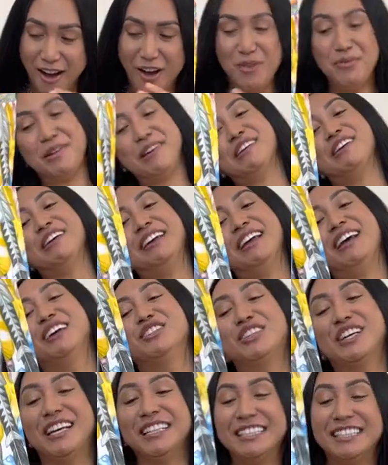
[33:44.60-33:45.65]
Oh my God, I
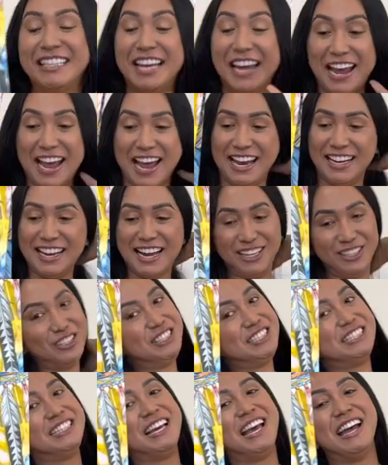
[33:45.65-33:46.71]
just can't.
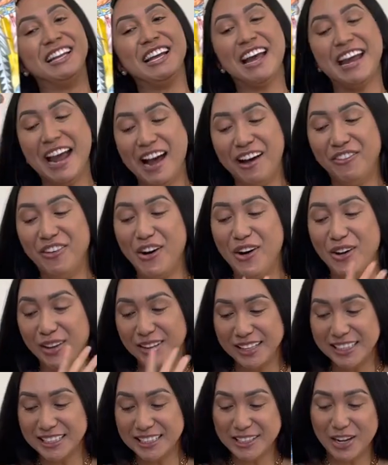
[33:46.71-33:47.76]
I have all
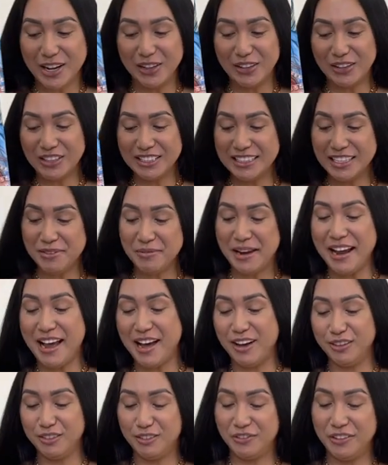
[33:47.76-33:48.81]
these colors in my
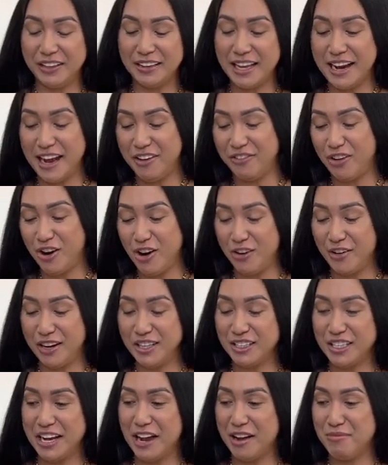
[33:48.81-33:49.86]
outfit. I have
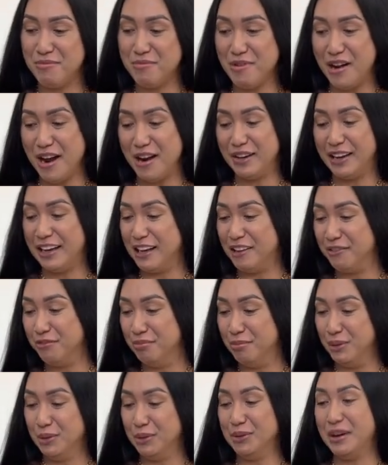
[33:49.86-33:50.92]
orange, I have brown, I have
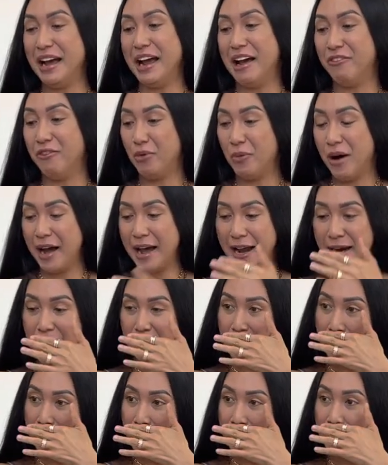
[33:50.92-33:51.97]
blue, I have white.
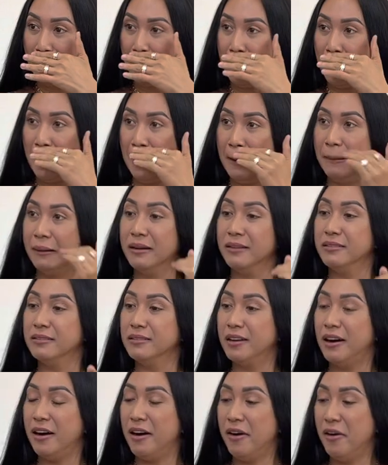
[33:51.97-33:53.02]

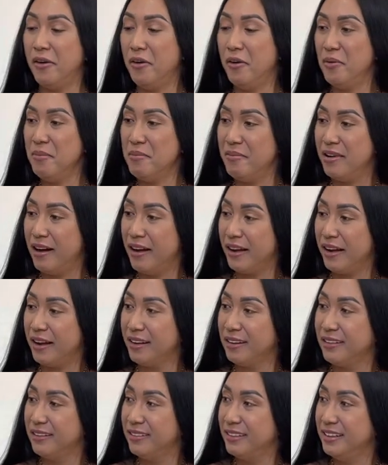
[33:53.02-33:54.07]
Oh my
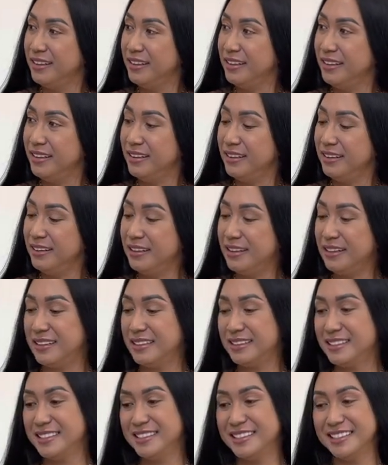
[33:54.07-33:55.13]

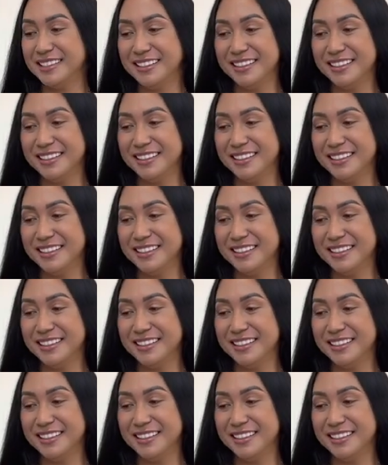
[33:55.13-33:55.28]
goodness.